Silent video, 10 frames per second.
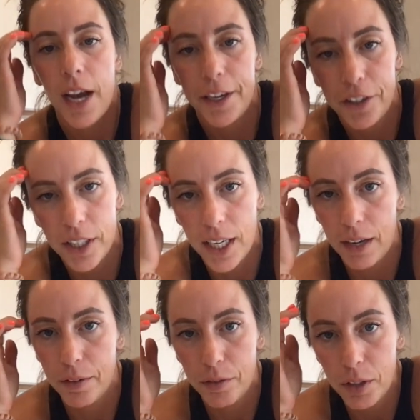and you're going to
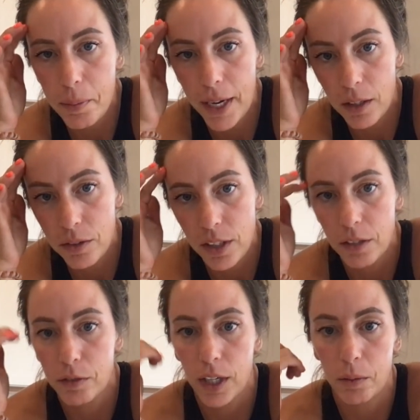have 3 pounds
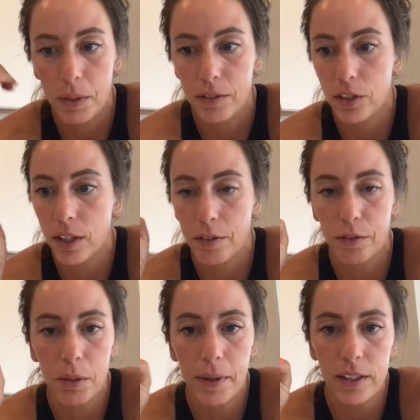of ground beef. So you have
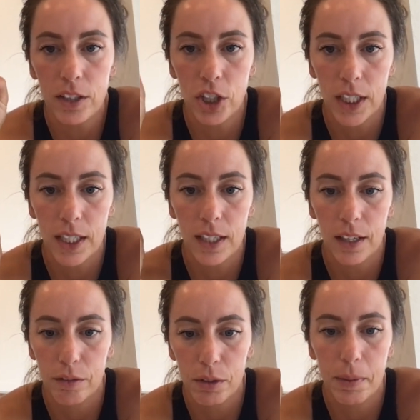3 pounds of chicken
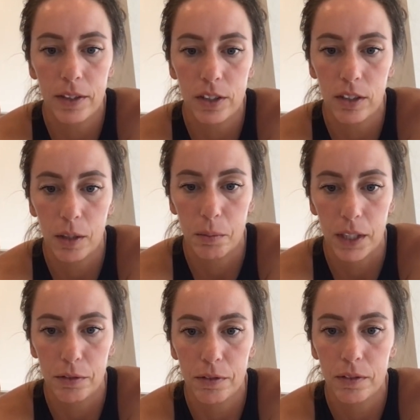and 3 pounds of ground
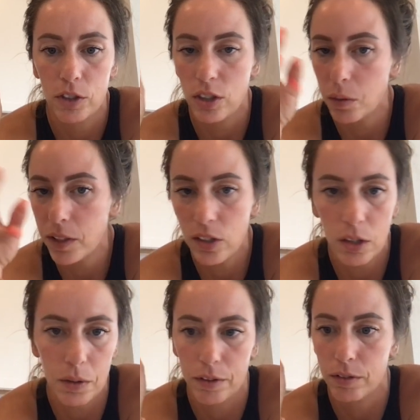beef. Just always
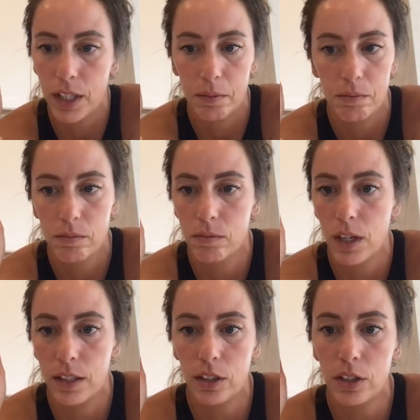start with 3
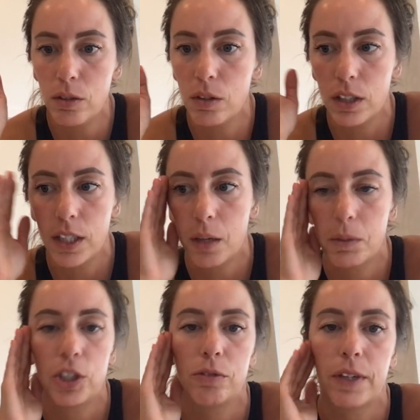until you learn how
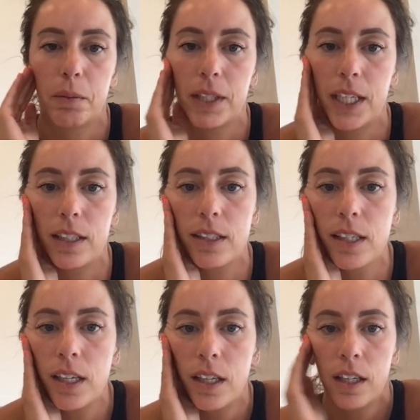much your family needs.
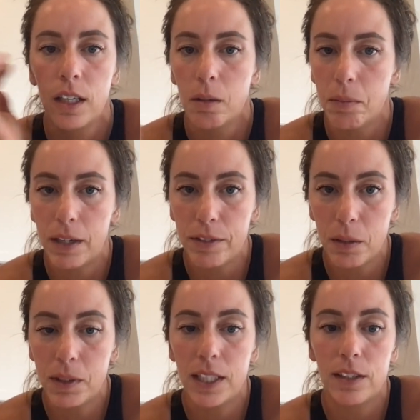My
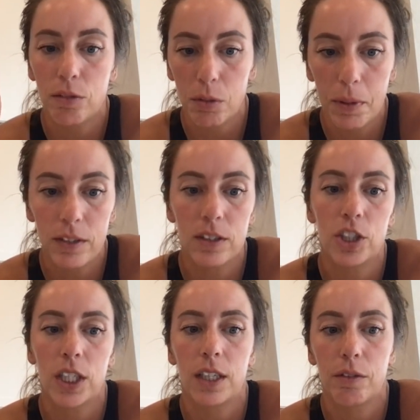family needs 3 pounds of
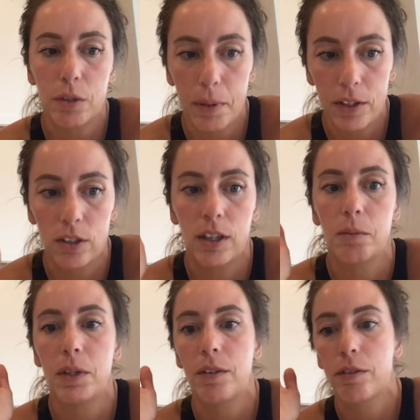chicken, 3 pounds of
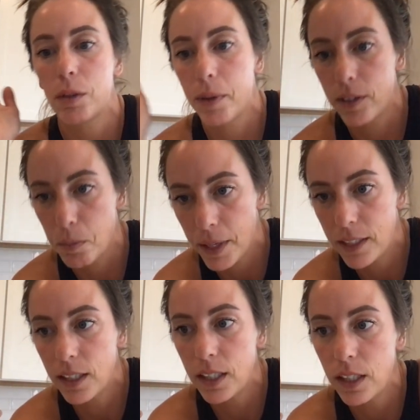ground beef, 3 pounds of
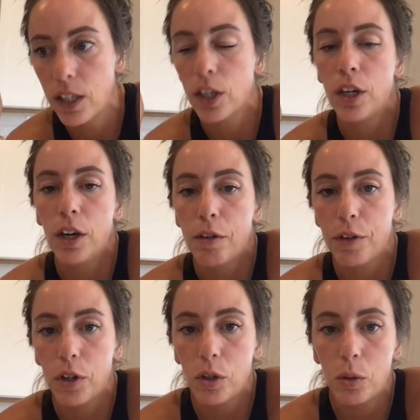bison
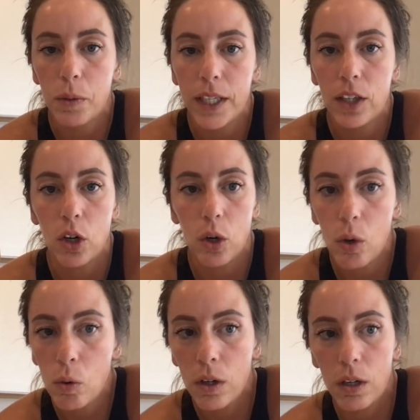for a whole week,
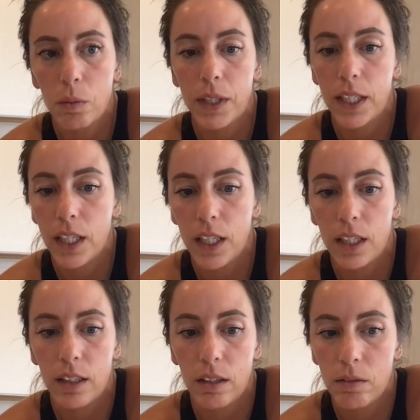or we
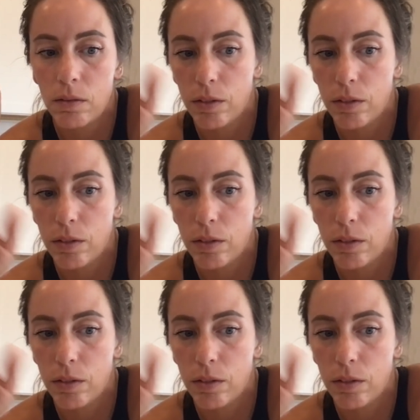need